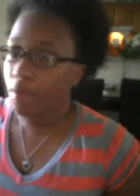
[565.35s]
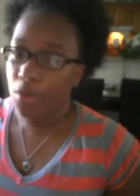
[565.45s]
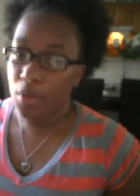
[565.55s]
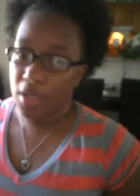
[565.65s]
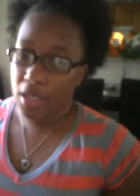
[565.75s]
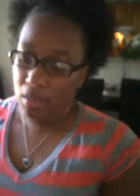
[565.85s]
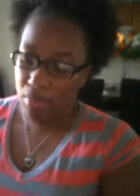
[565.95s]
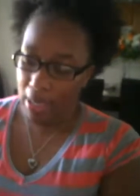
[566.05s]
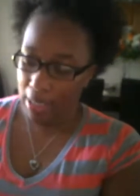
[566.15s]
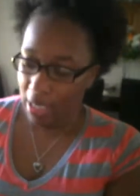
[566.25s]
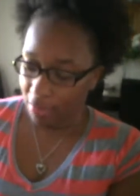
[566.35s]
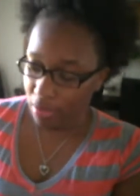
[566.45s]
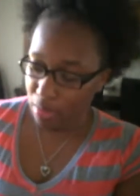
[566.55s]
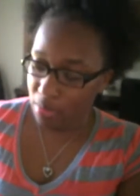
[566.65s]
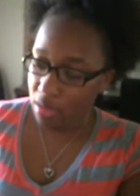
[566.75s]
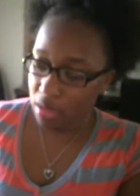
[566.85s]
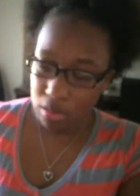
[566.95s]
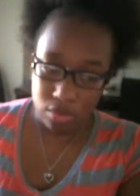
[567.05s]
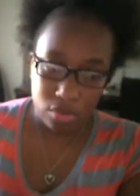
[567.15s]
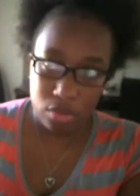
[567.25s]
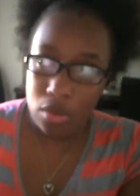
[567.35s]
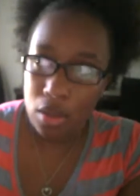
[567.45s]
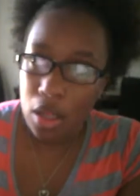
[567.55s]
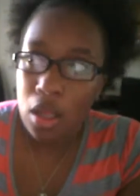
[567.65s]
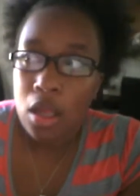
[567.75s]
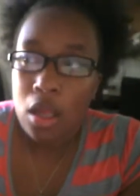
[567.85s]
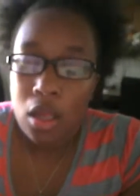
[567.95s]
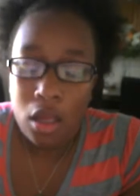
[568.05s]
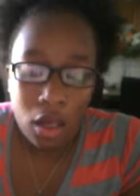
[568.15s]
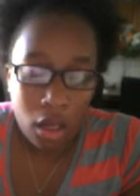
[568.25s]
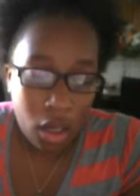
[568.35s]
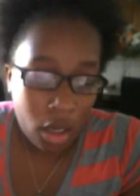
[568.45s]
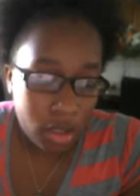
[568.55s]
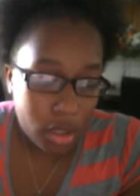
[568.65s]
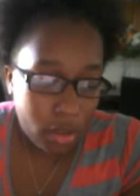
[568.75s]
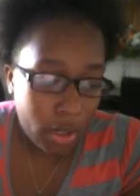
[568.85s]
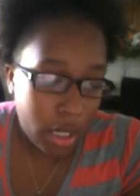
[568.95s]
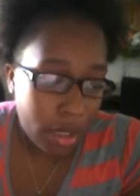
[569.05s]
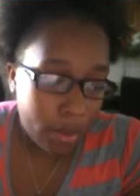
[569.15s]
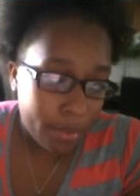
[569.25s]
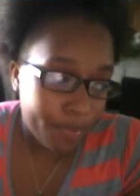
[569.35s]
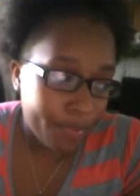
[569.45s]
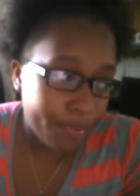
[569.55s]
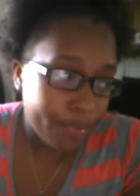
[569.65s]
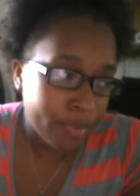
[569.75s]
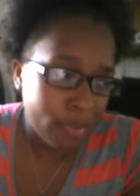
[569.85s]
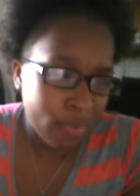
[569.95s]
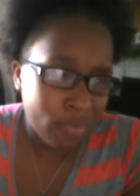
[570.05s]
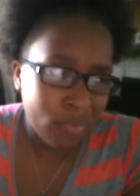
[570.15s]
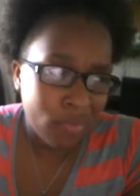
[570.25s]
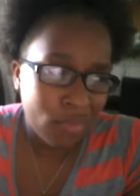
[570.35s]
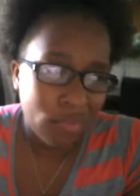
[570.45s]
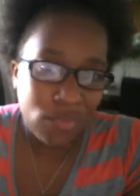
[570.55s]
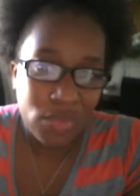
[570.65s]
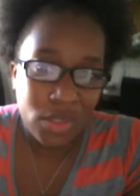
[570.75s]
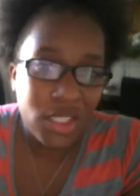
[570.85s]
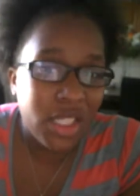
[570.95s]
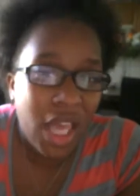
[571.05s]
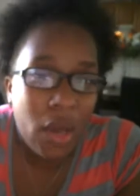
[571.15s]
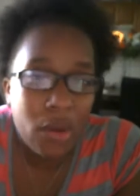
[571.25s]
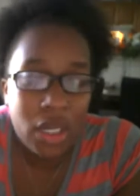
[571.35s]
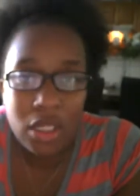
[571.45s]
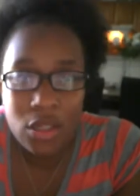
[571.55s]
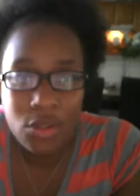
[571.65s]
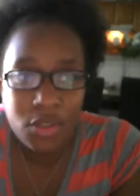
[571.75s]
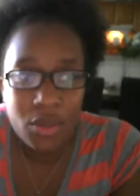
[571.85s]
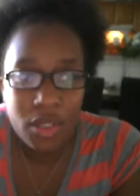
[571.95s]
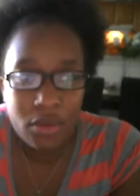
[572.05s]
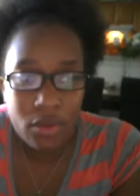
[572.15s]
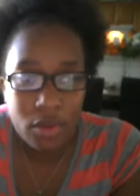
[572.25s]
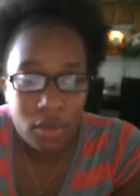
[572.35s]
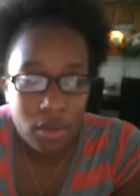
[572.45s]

know where to get a black light from to to um see how it glows or whatever.